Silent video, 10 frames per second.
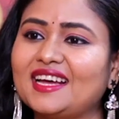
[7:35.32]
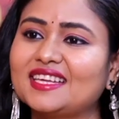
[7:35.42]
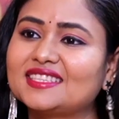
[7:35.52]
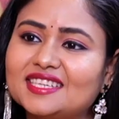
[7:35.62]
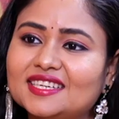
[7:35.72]

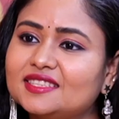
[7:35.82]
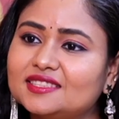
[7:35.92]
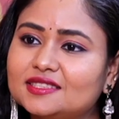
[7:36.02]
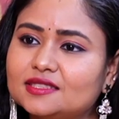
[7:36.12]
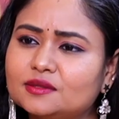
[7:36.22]
And the
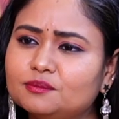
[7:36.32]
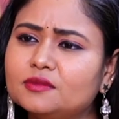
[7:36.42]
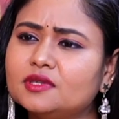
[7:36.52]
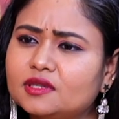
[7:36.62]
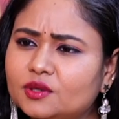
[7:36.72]

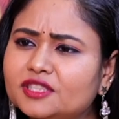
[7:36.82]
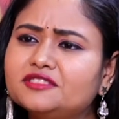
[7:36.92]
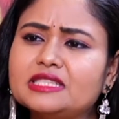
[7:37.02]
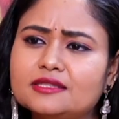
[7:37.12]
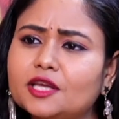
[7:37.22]

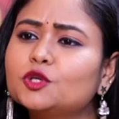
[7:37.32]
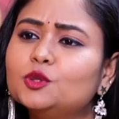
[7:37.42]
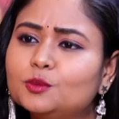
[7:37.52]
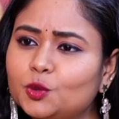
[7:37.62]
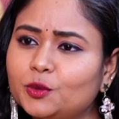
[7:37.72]
recent
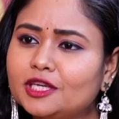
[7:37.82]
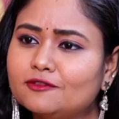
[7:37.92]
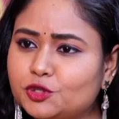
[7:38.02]
Telugu movie